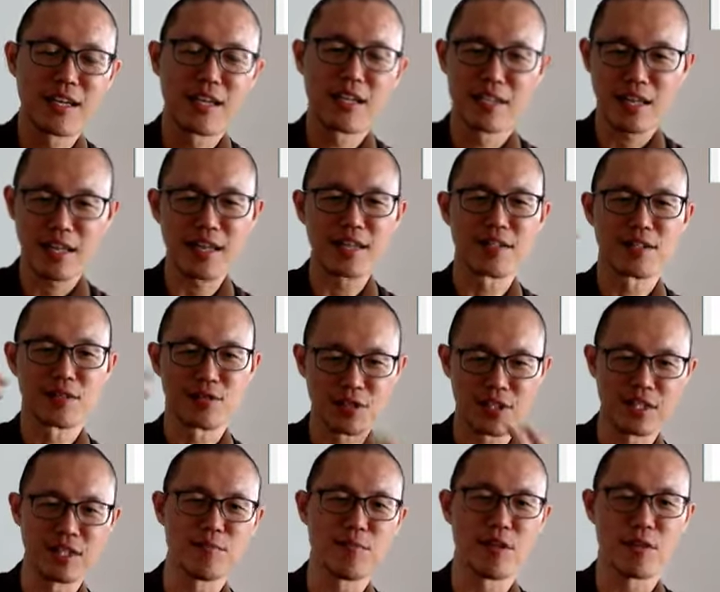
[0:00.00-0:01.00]
That is
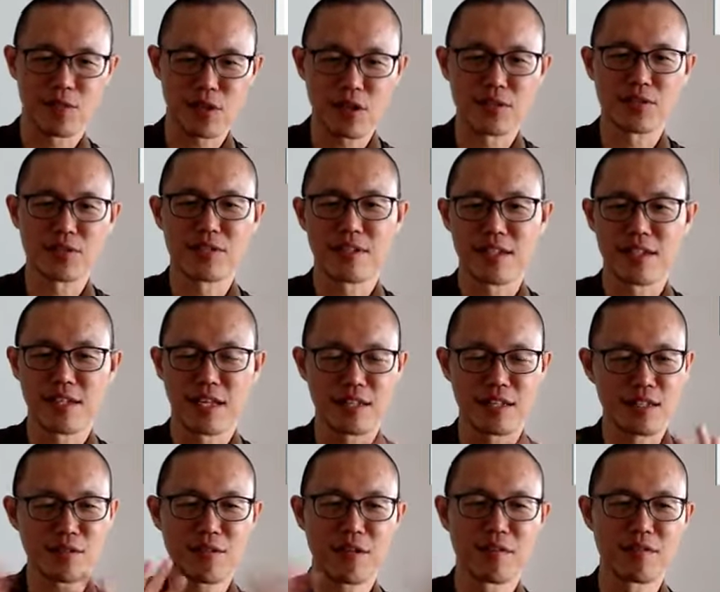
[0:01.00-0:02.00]
freedom, of course.
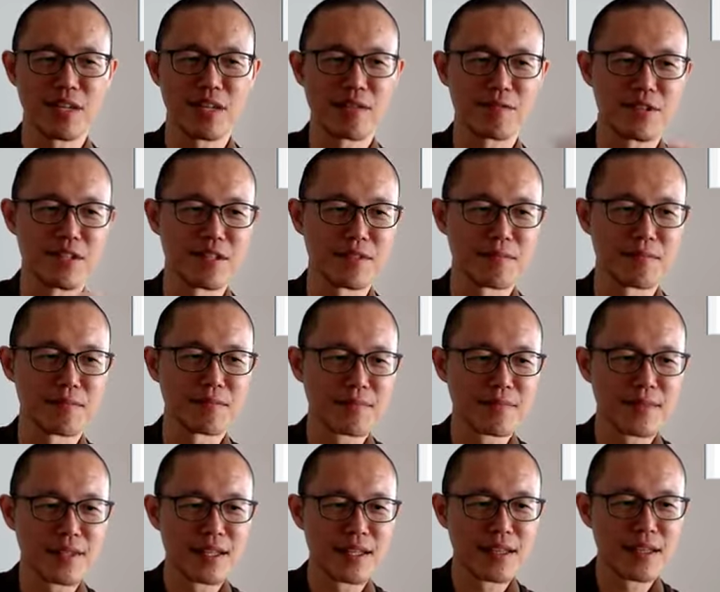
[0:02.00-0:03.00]
Nothing wrong with that freedom.
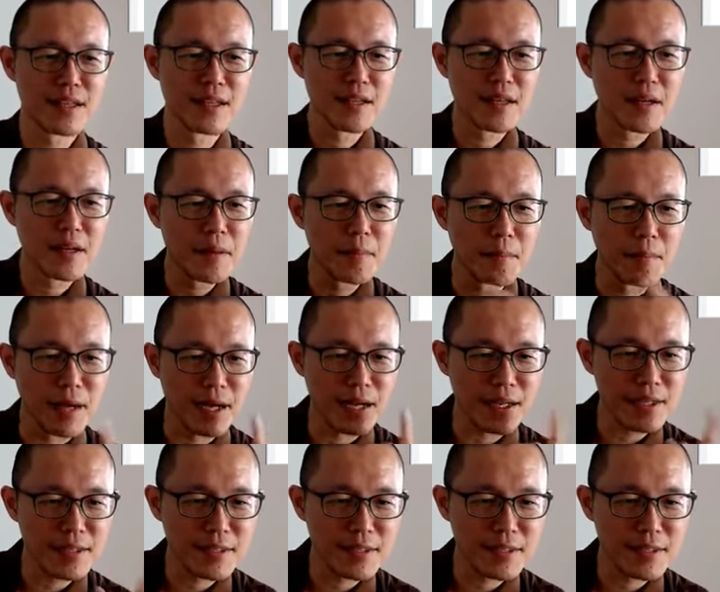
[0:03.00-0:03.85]
But